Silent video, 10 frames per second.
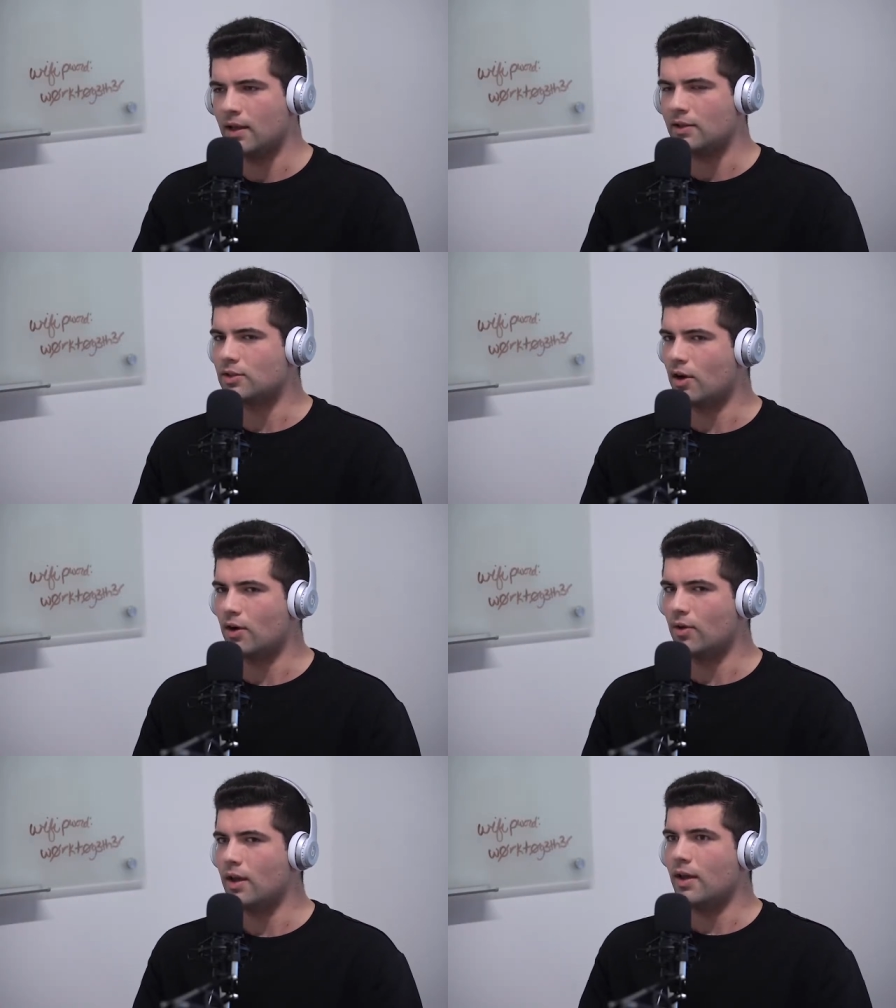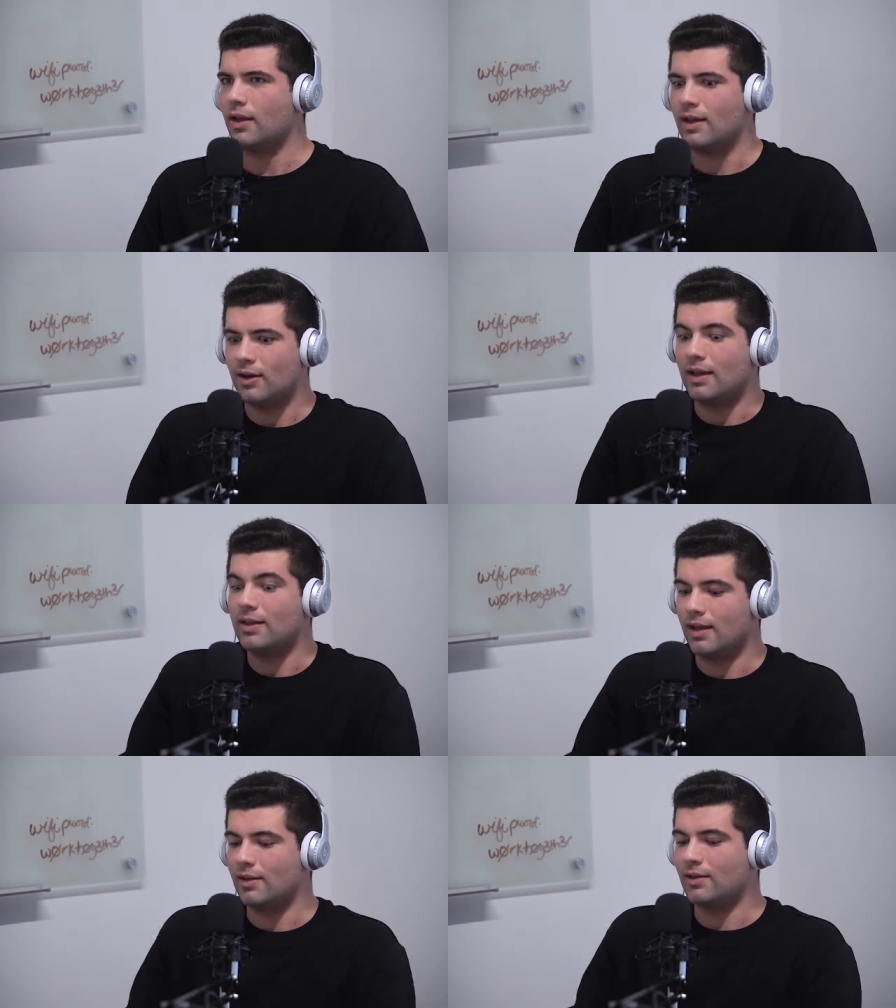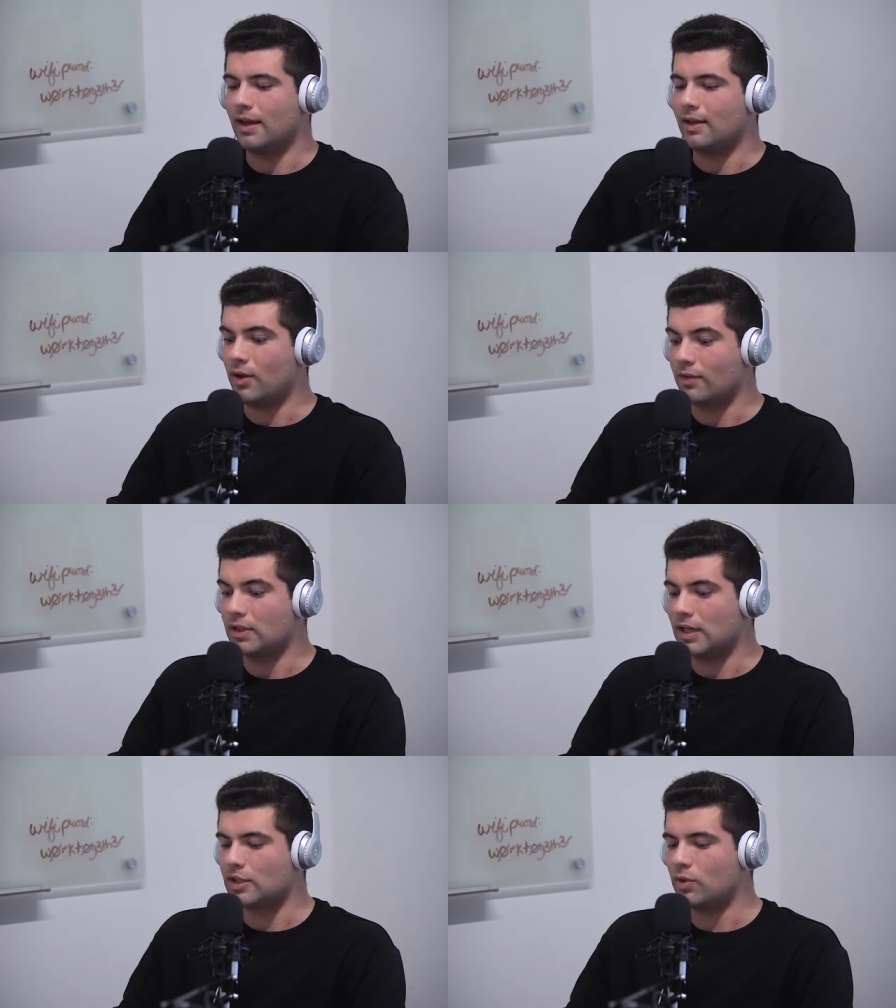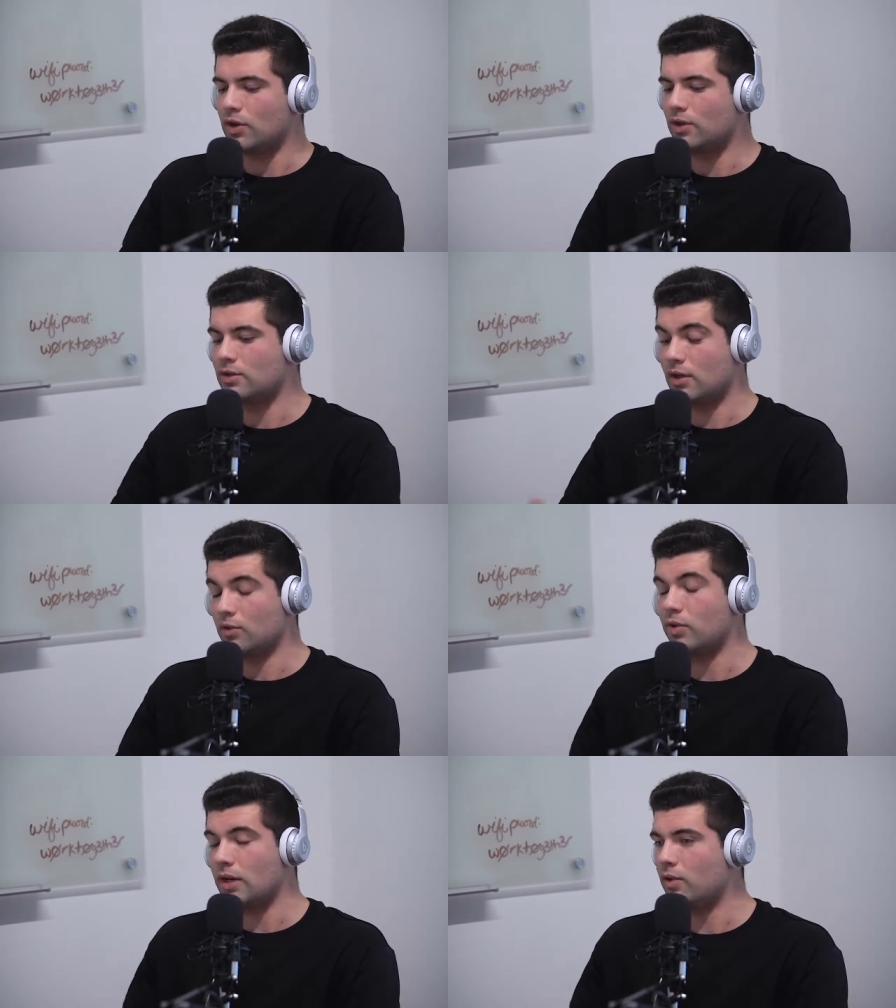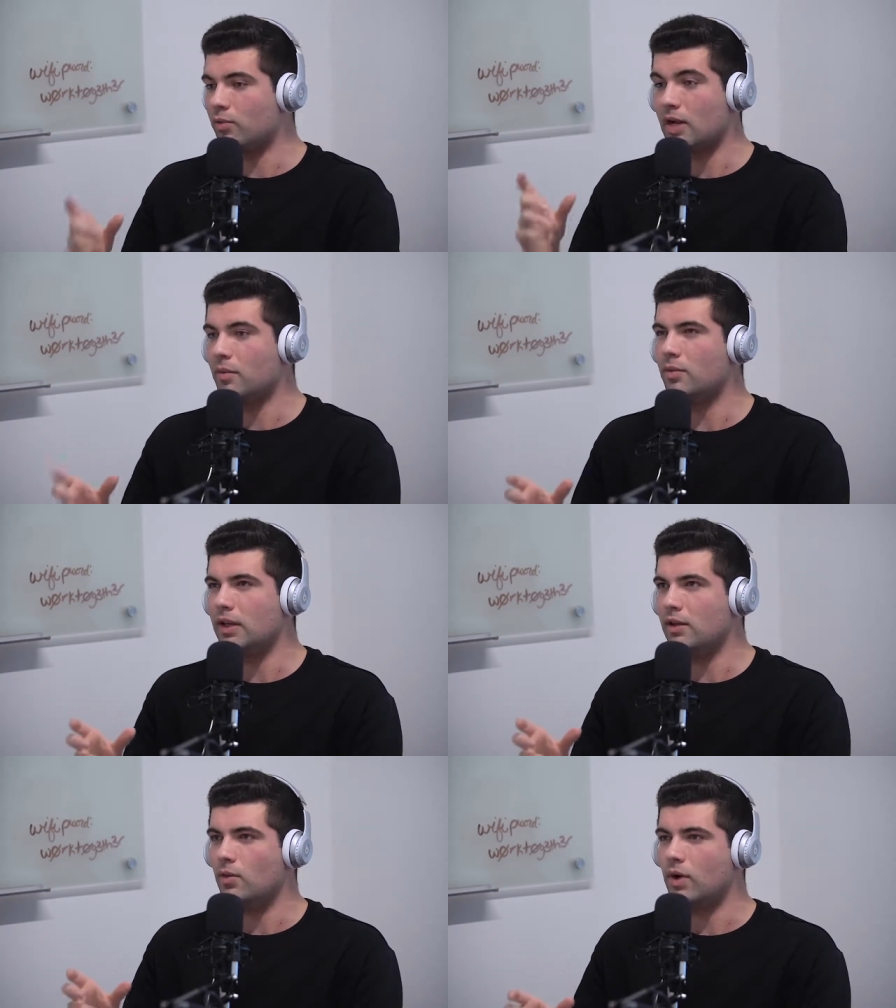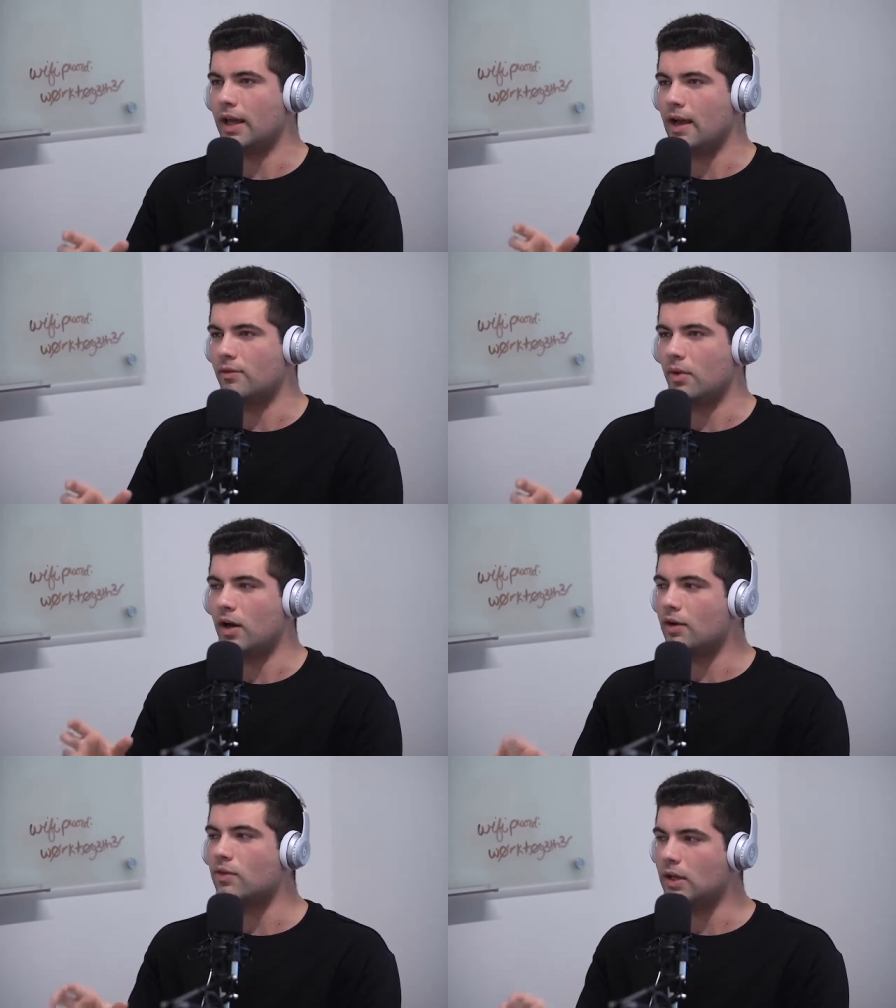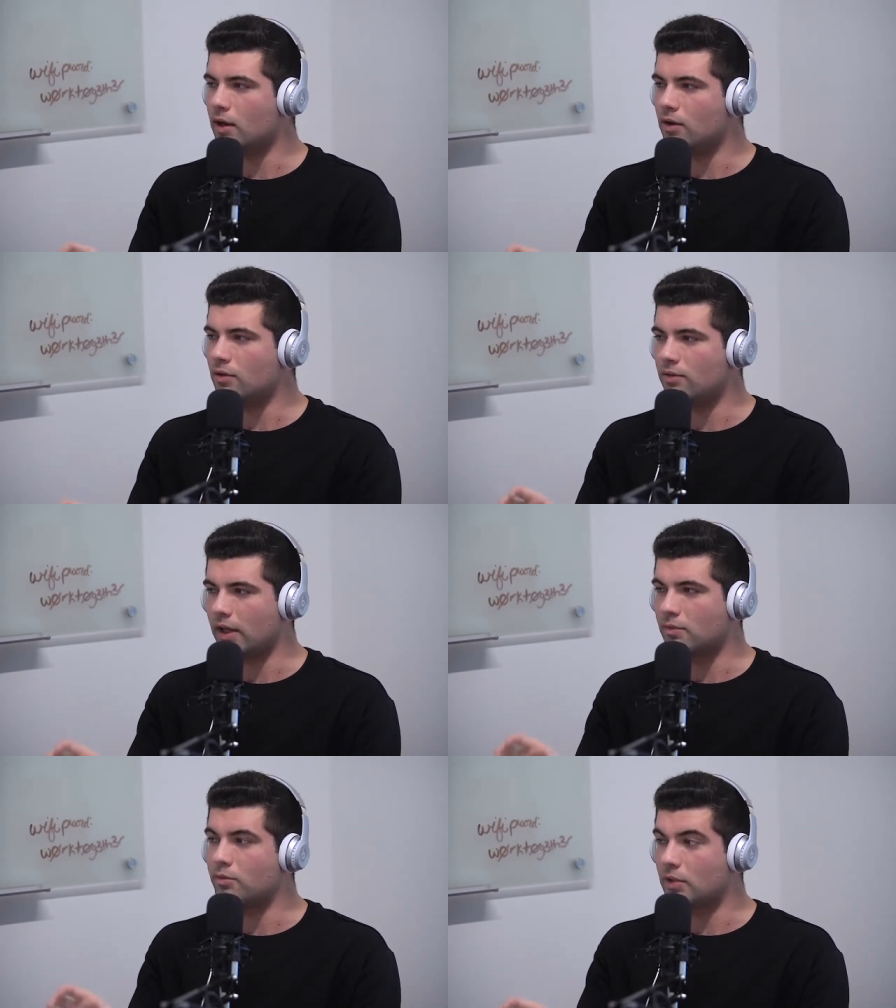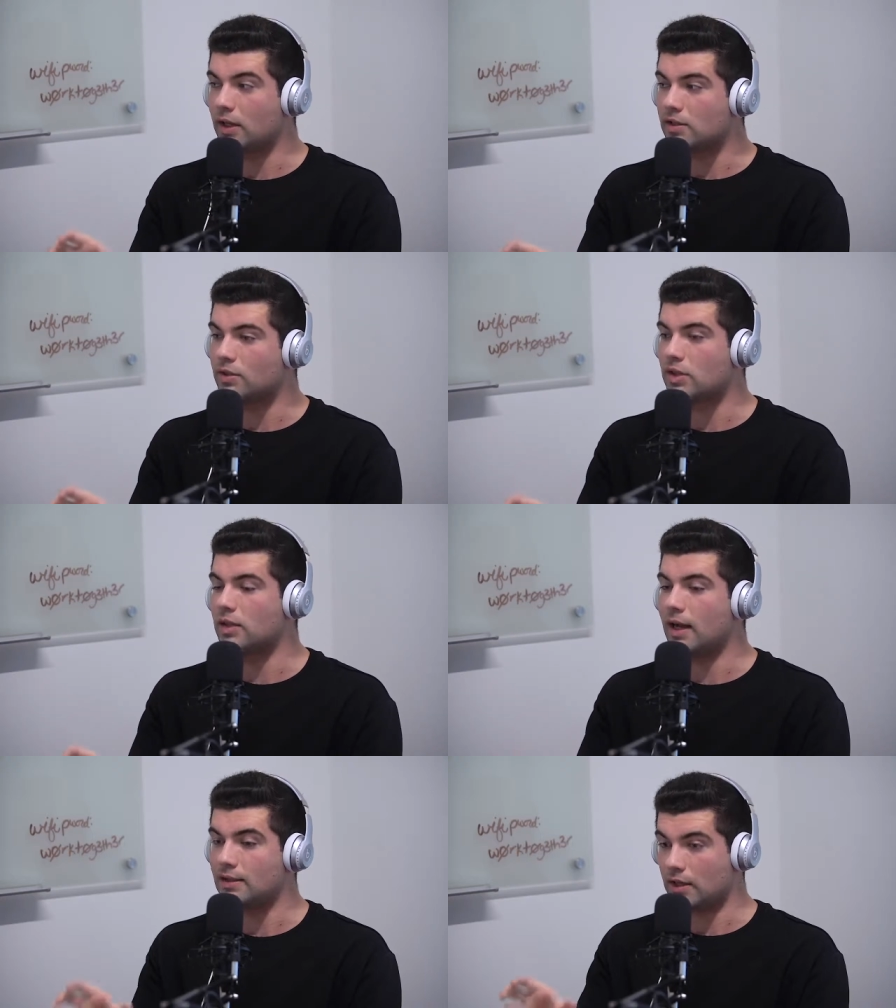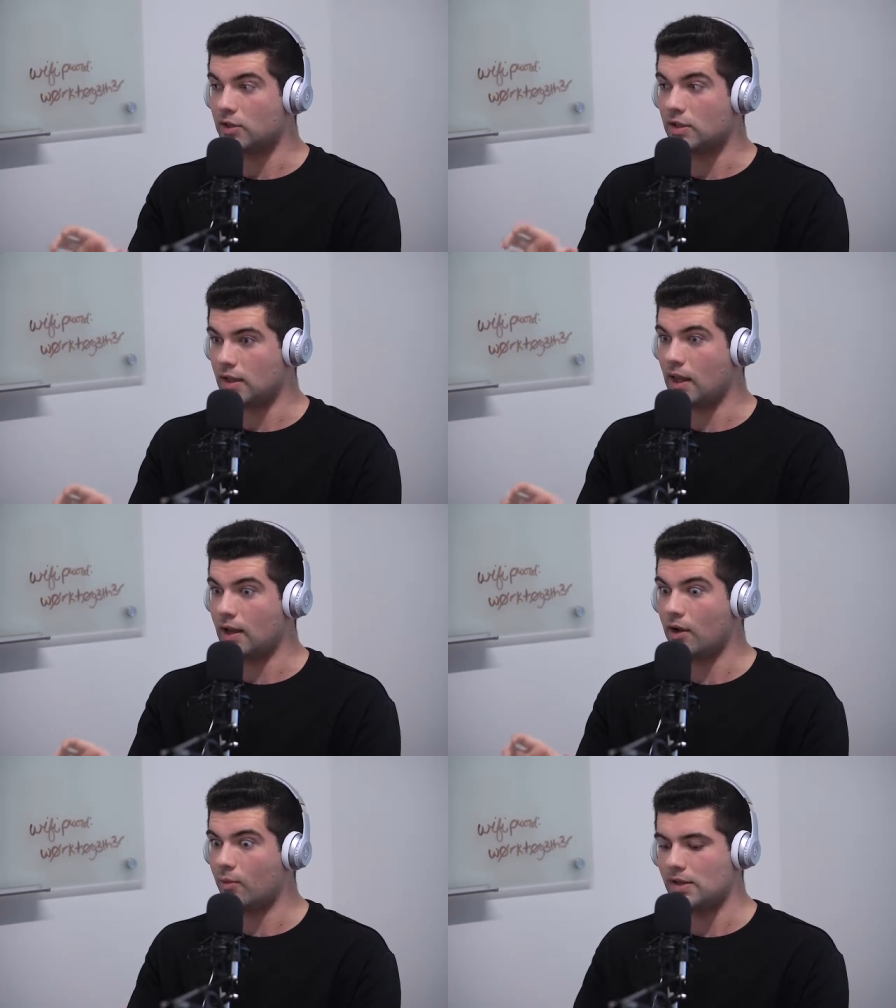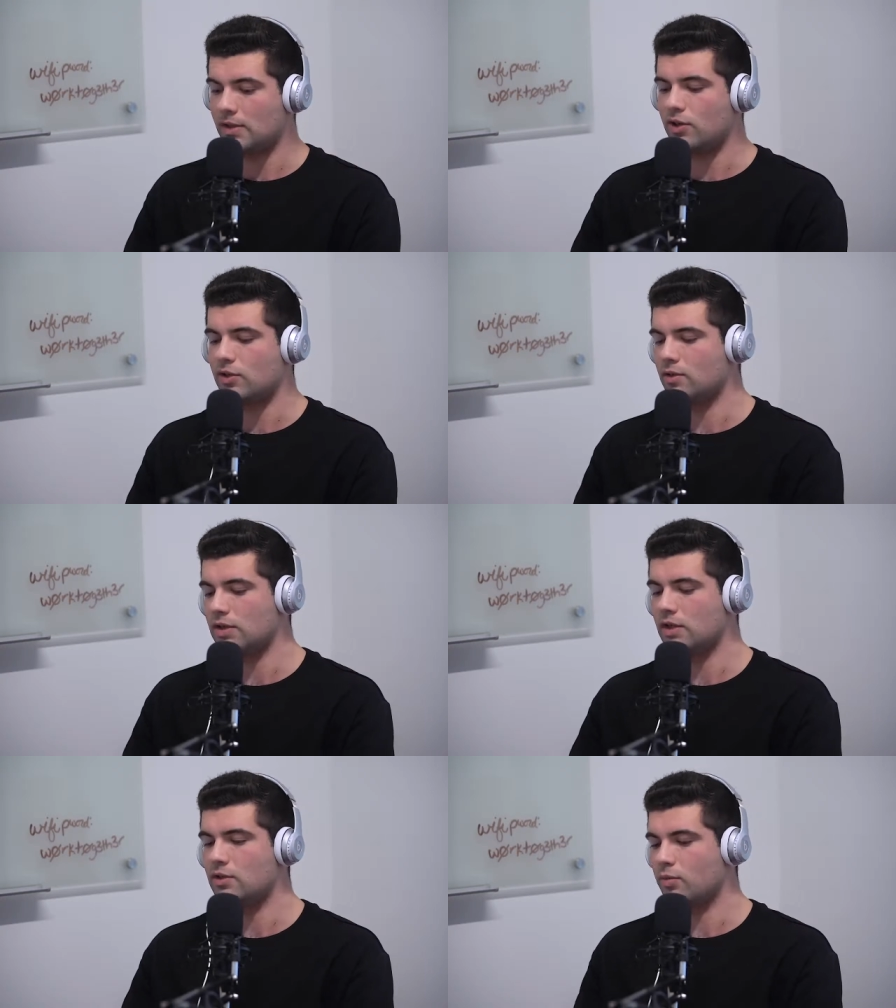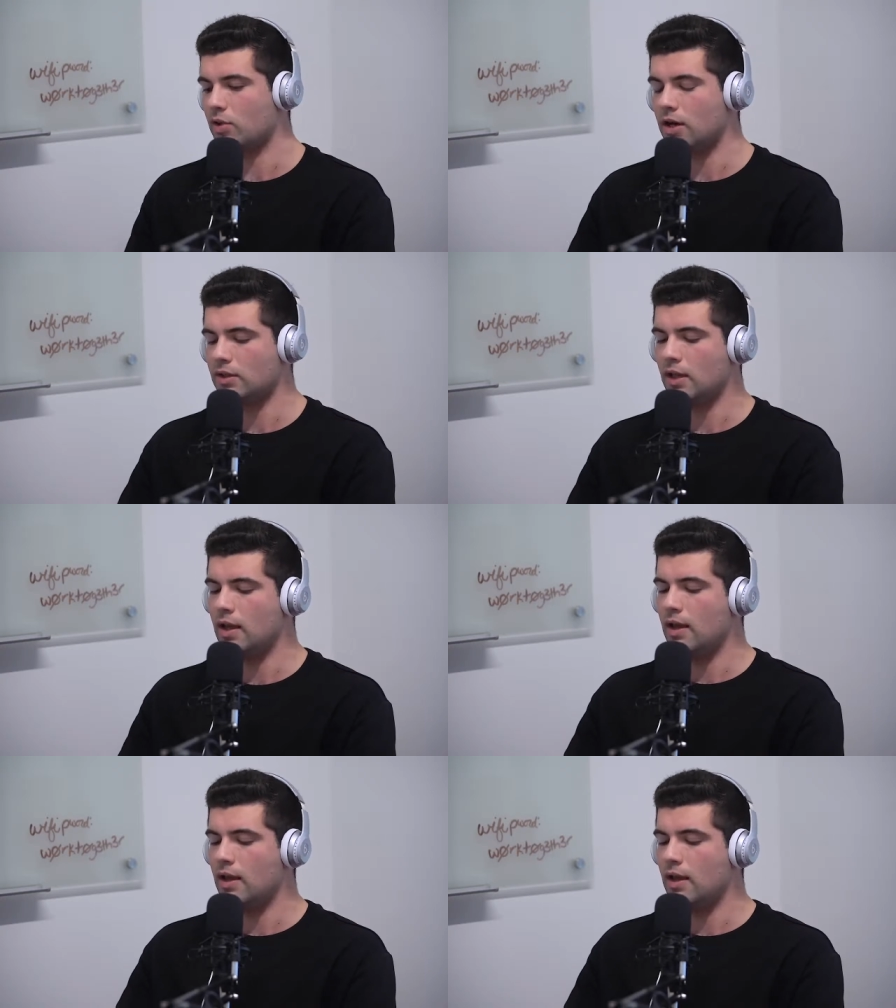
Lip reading: So here, and then like you have the testimonials that are real. Probably you want to have them on video of like customers and clients actually saying how amazing your service is or product.